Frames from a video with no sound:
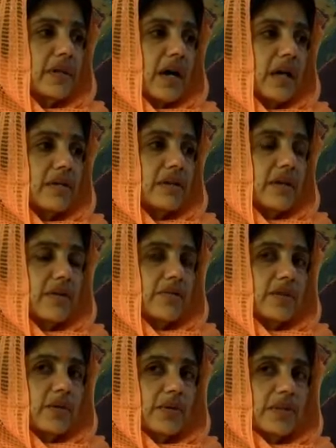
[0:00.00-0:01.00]
The asking
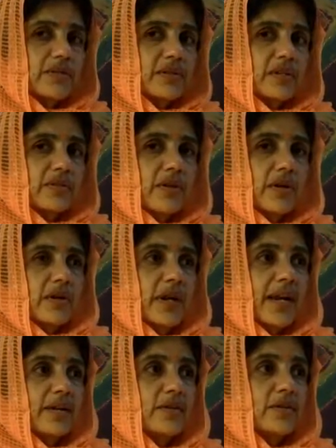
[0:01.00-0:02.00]
of the question is not
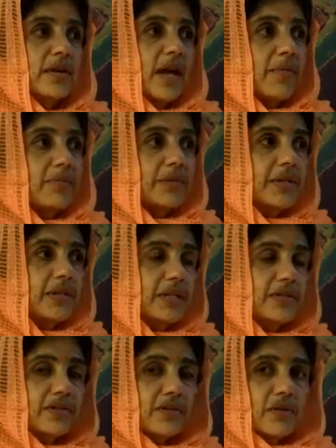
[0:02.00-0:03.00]
trying to trap the
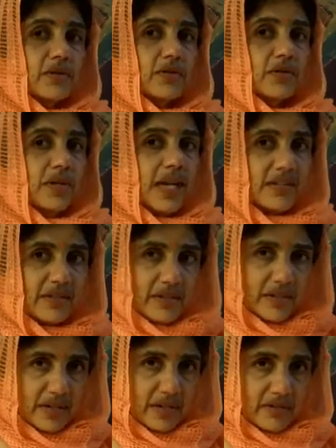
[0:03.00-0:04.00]
teacher or to test
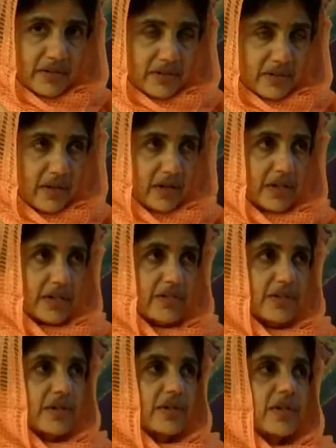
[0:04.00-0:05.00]
the teacher's knowledge,